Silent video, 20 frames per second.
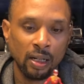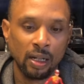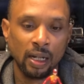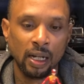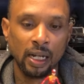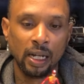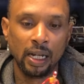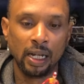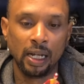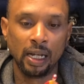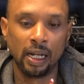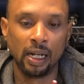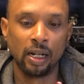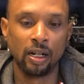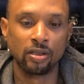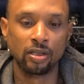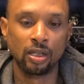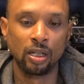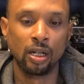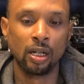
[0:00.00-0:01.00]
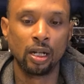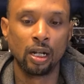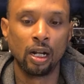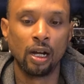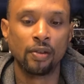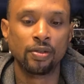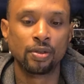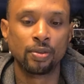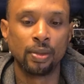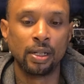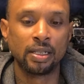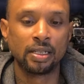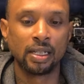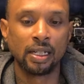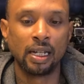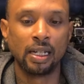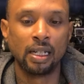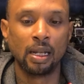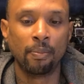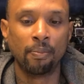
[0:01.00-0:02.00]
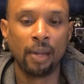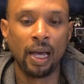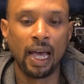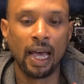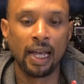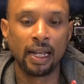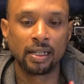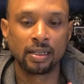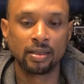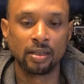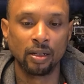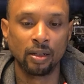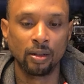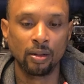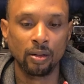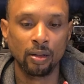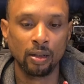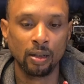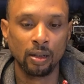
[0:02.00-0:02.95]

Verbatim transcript: and there's an on and off switch in the back. So,